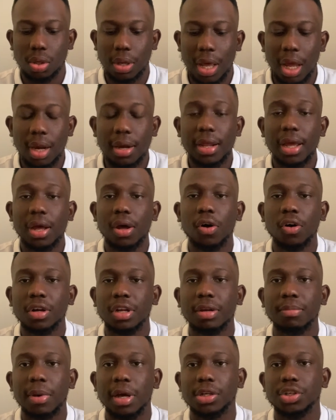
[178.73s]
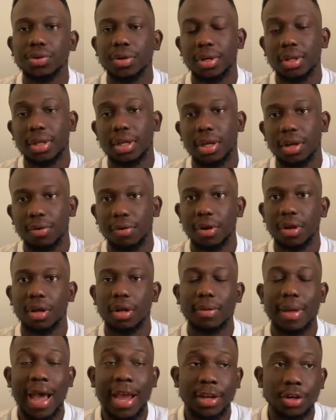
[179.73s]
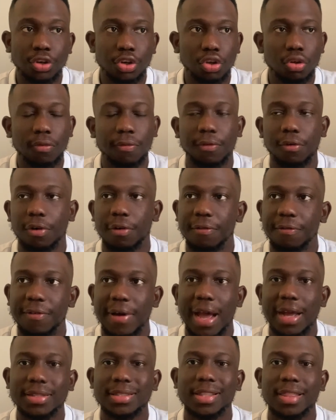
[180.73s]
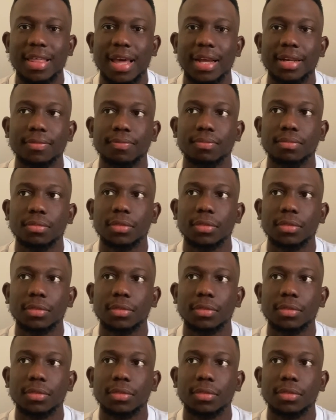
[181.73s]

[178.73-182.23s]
earlier on in my trading career, I knew for a fact that,